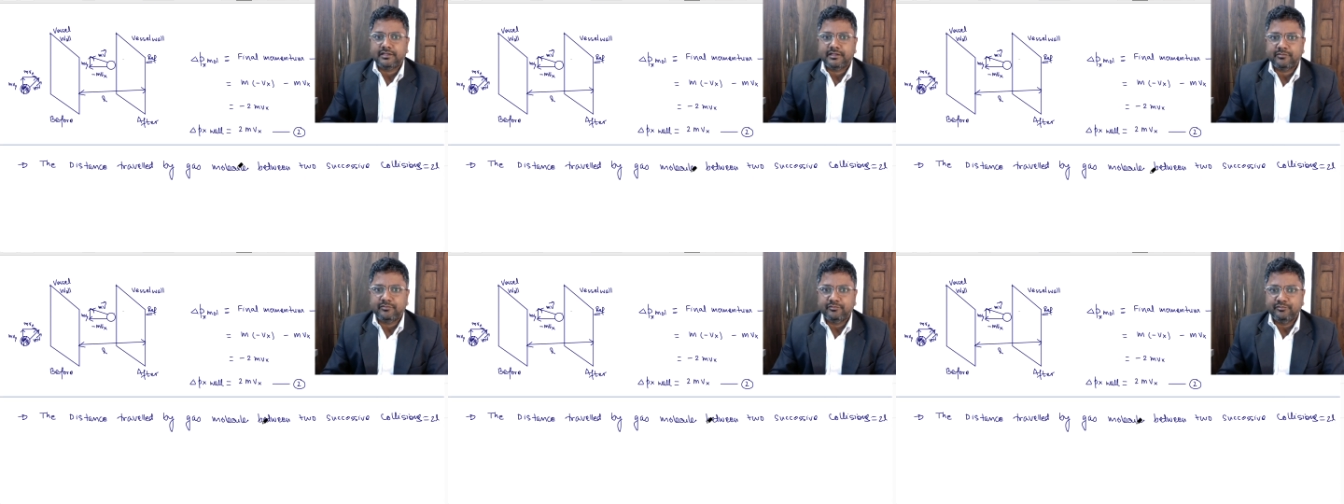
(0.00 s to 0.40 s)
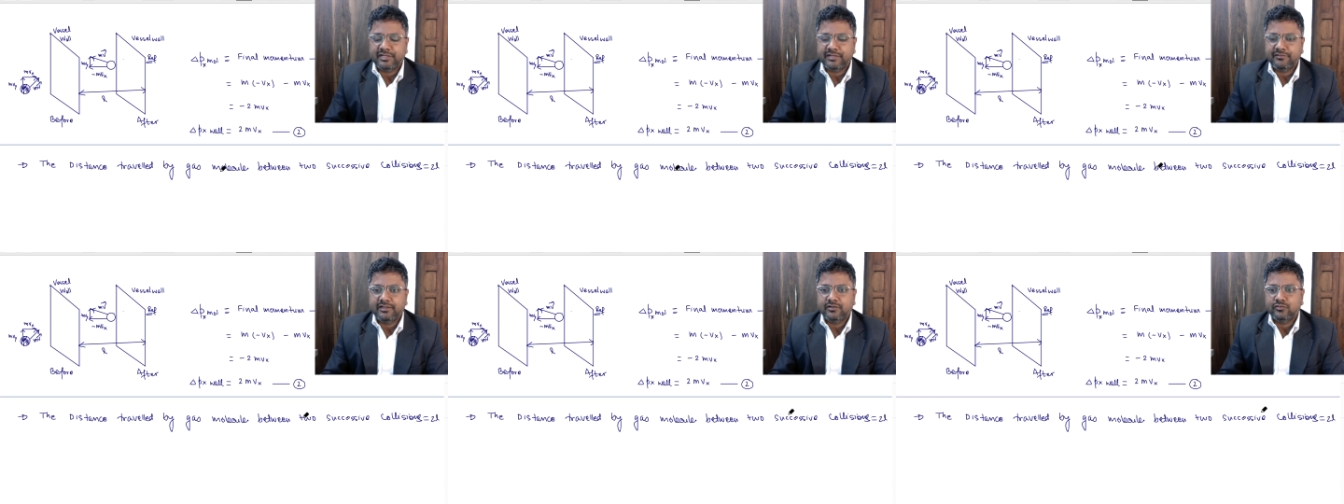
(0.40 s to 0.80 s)

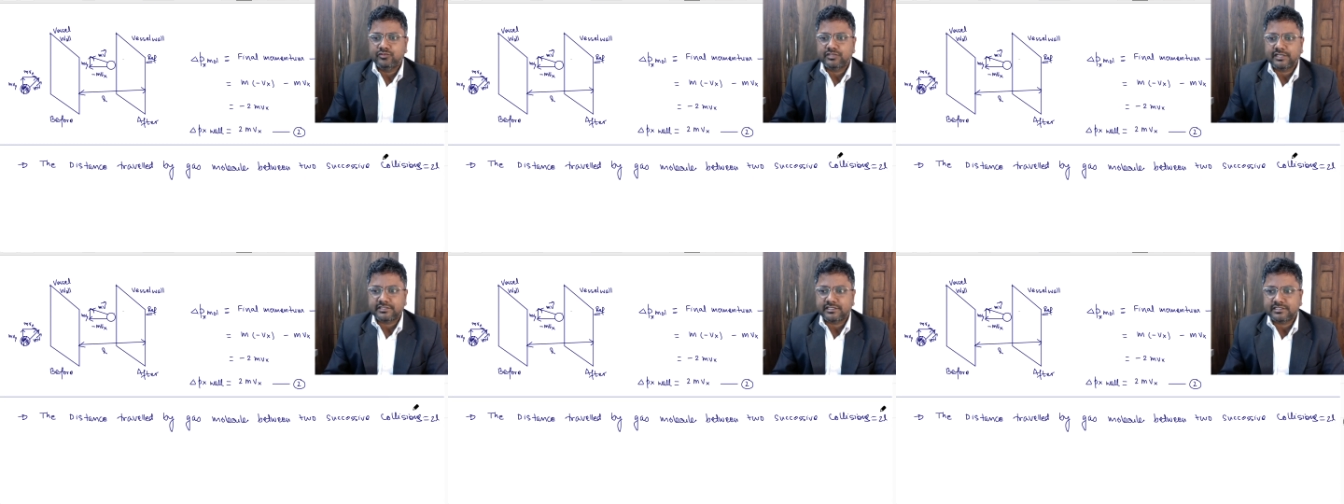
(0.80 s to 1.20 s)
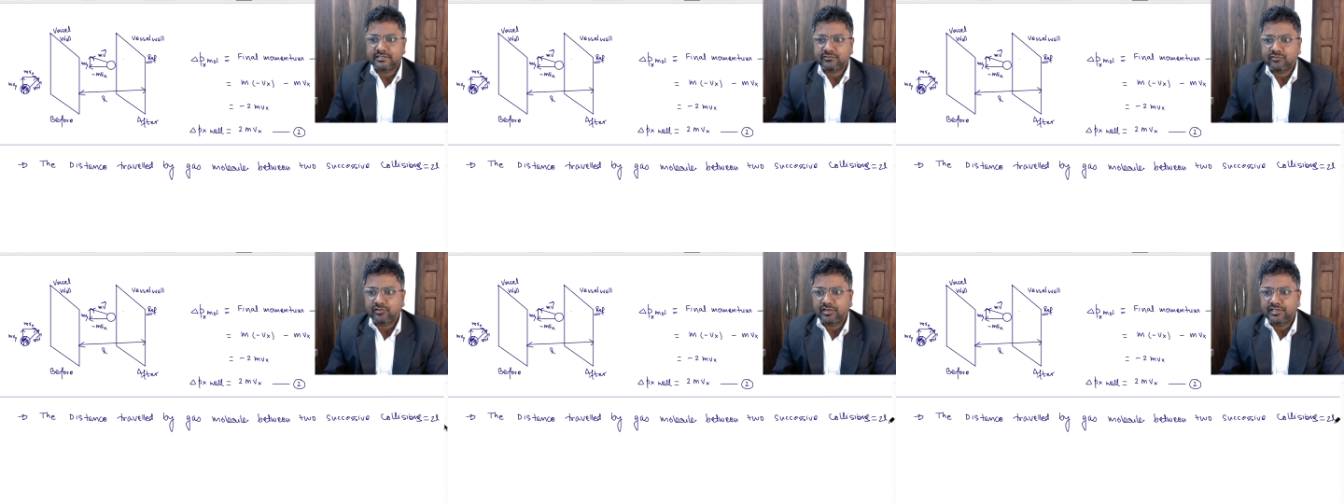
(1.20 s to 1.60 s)
between two successive
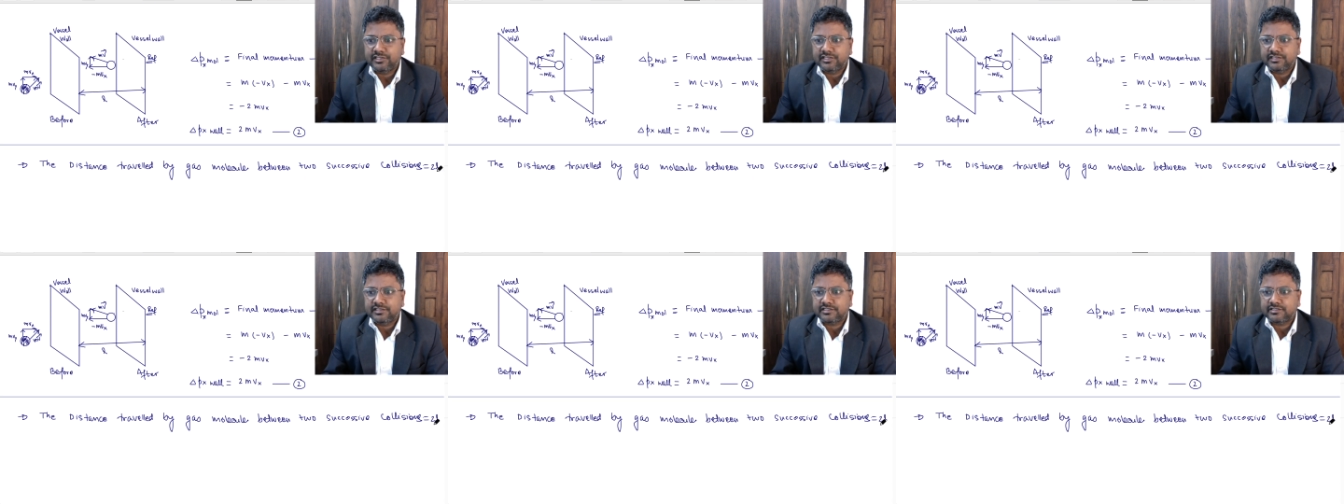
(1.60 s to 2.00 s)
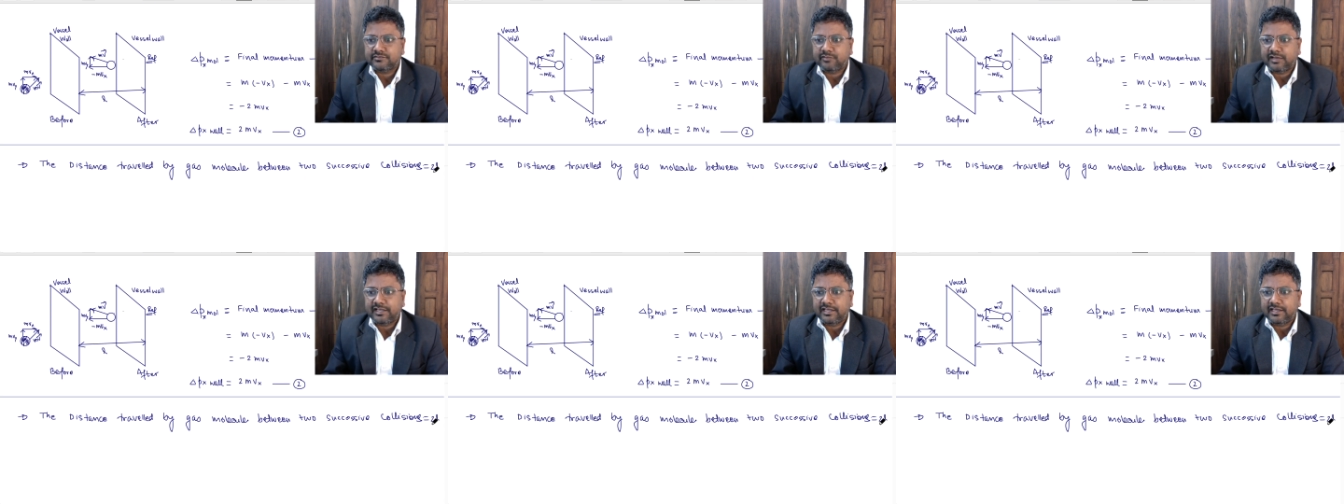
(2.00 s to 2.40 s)
collisions
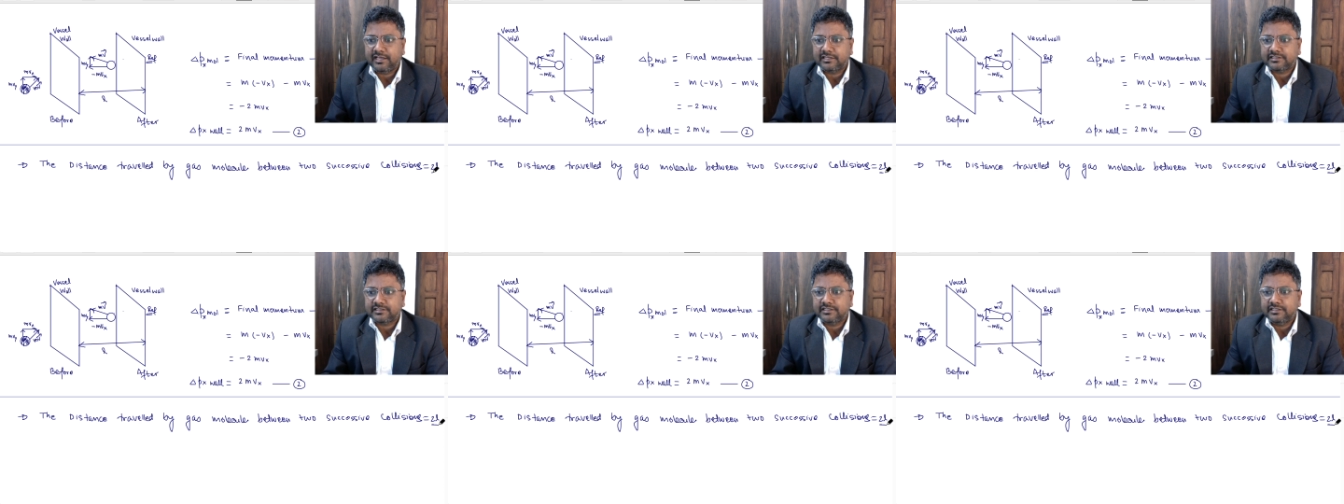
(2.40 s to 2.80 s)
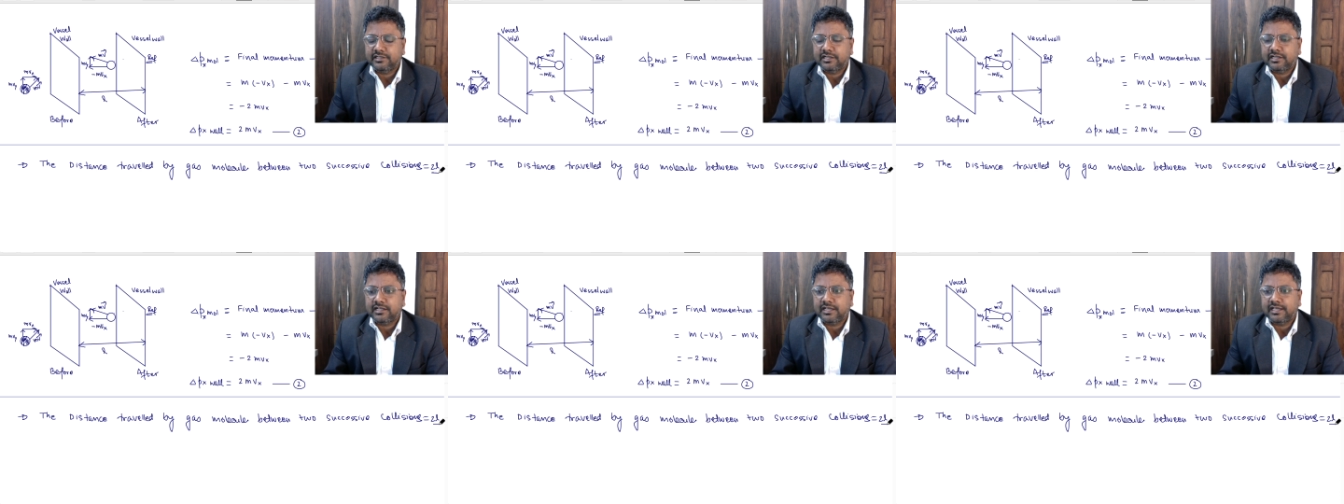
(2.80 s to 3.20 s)
by a
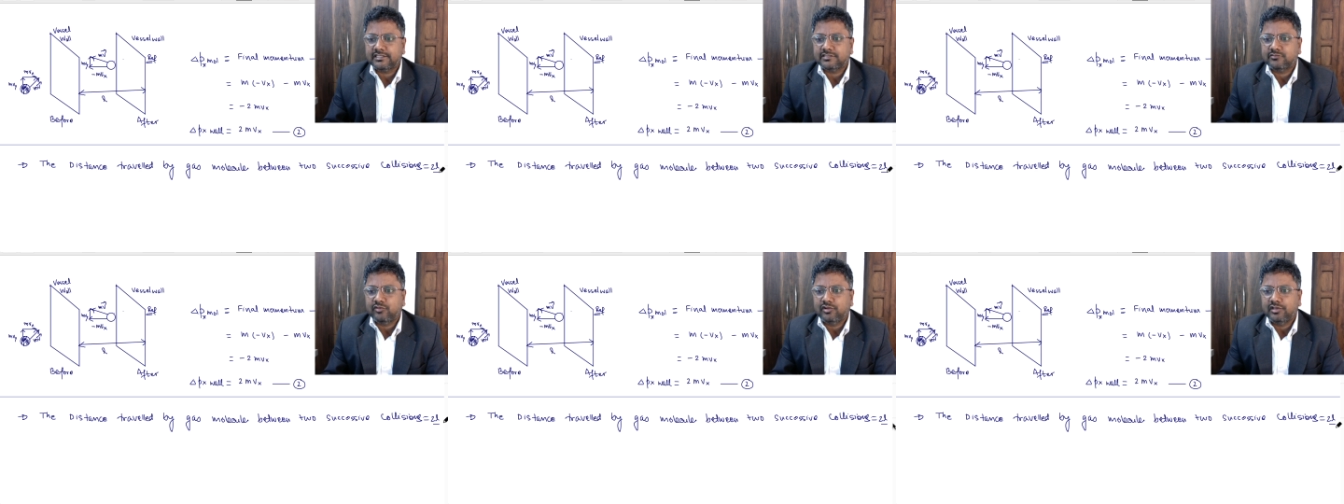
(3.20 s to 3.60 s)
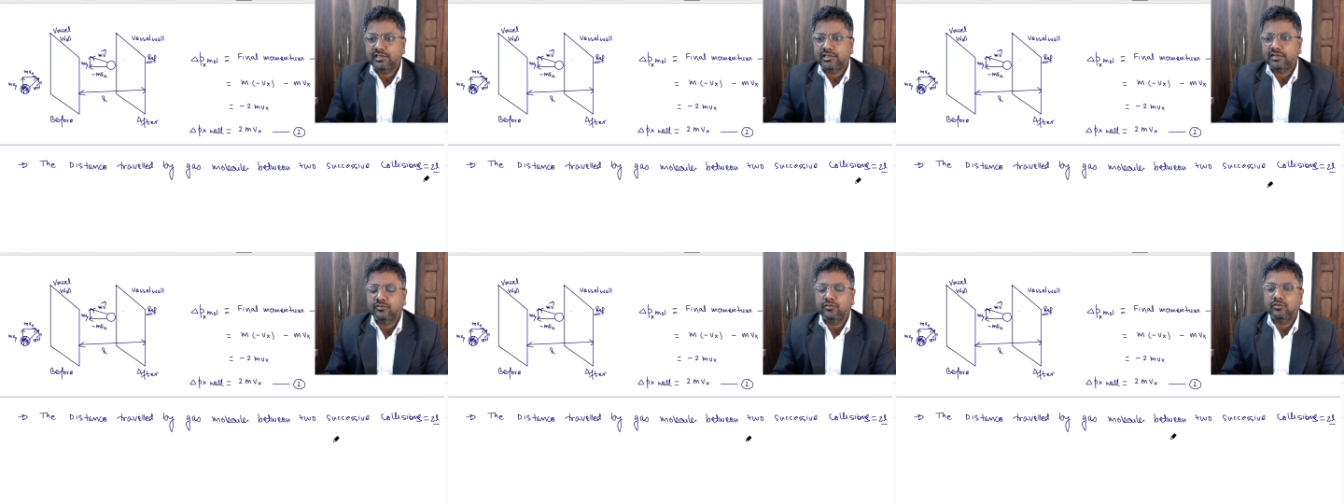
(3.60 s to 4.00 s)
single gas
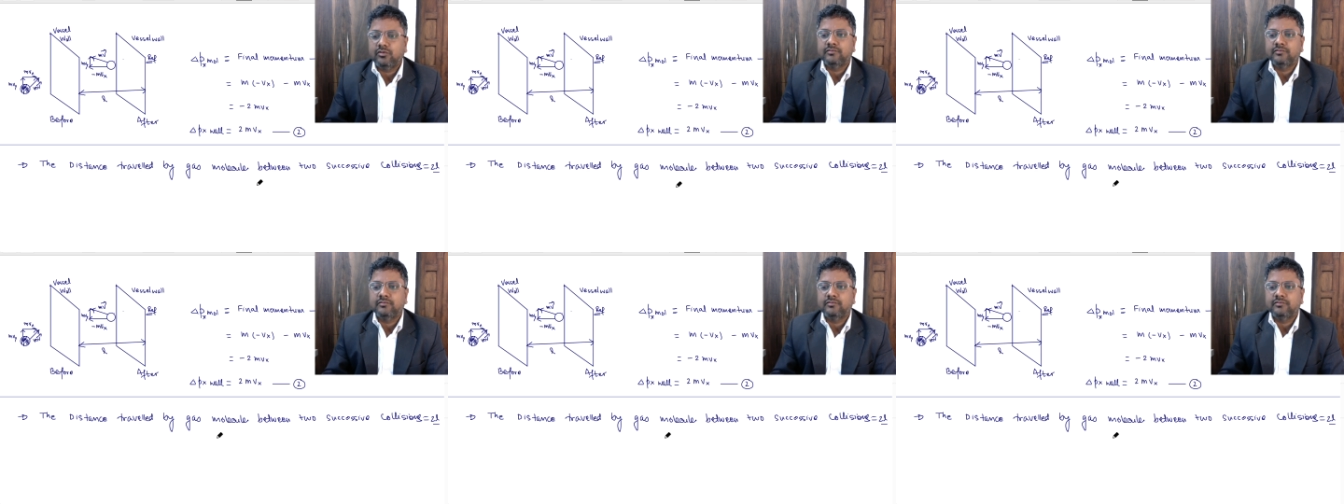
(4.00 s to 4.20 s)
molecule